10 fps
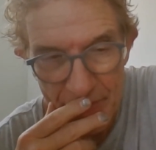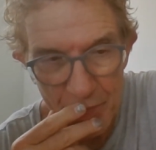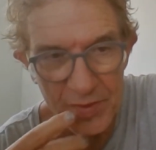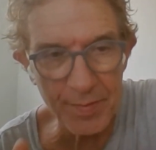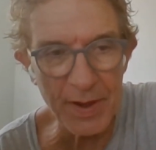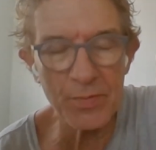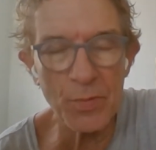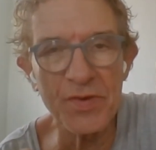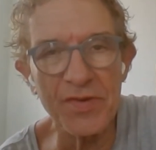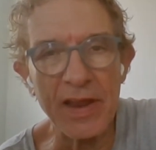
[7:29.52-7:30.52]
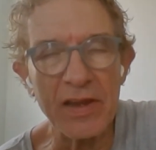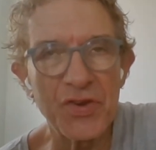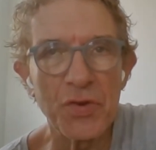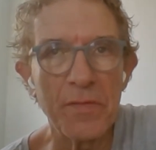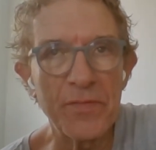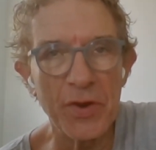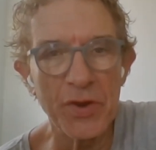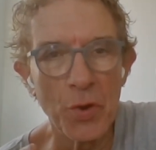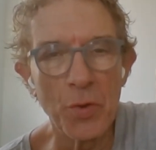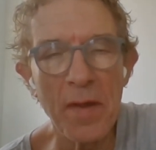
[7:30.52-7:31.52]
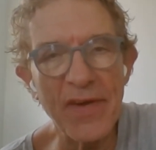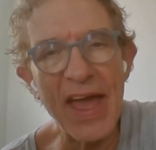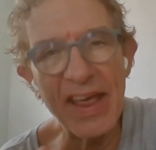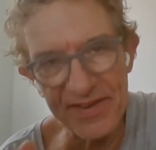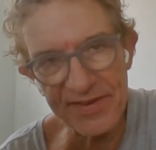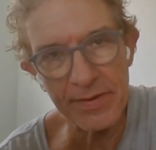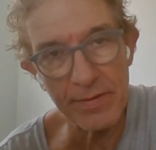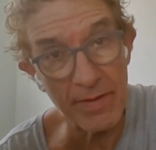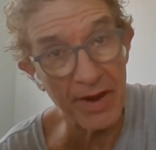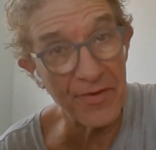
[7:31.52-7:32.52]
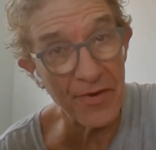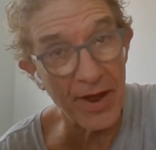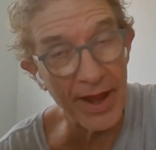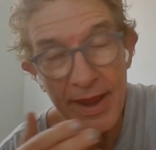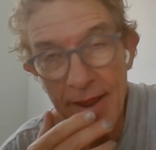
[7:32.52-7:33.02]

which is actually short for Your River Has Run Dry,